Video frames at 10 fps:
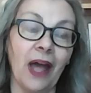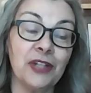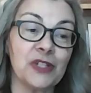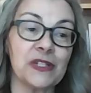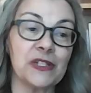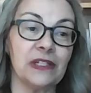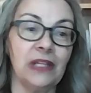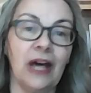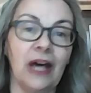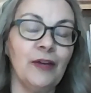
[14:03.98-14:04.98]
just
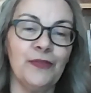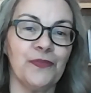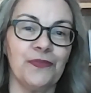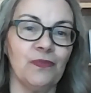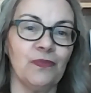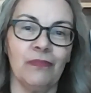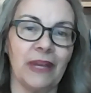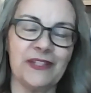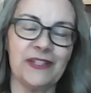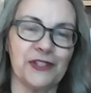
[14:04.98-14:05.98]
love
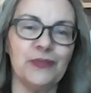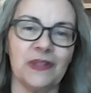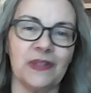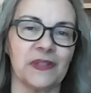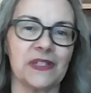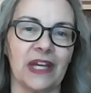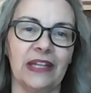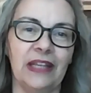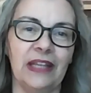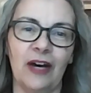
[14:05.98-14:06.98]
my students. I
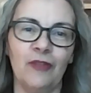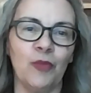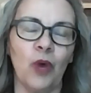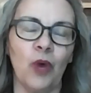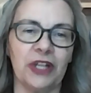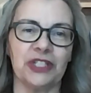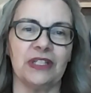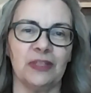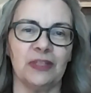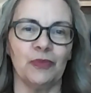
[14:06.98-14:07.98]
love
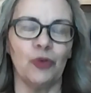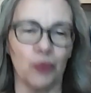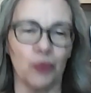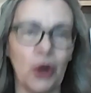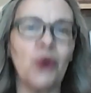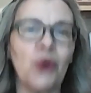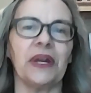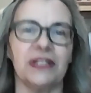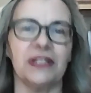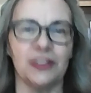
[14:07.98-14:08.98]
watching them grow
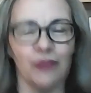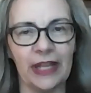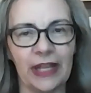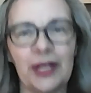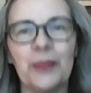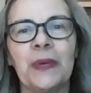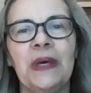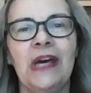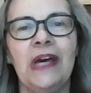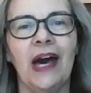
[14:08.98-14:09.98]
and develop.
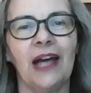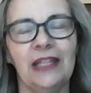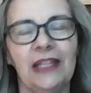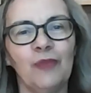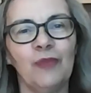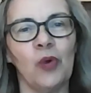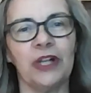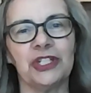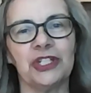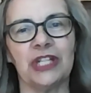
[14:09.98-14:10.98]
I love
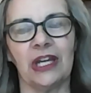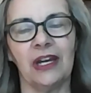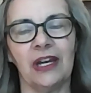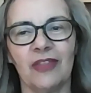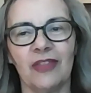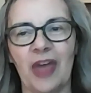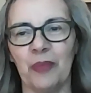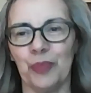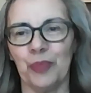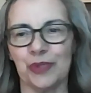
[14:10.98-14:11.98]
watching
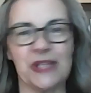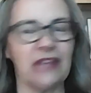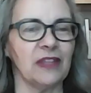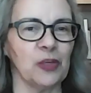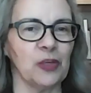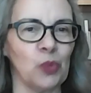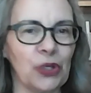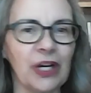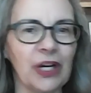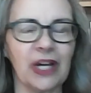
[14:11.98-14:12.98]
them present their work.